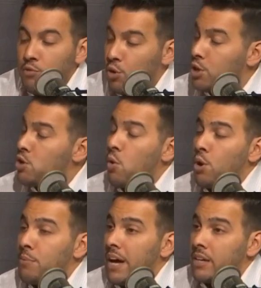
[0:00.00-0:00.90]
a rookie
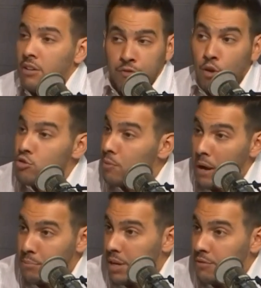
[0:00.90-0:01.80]
quarterback, a
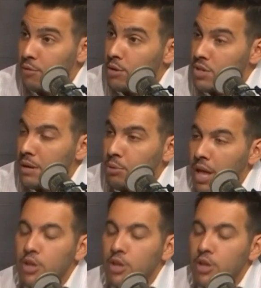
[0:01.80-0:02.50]
first-round pick, for example,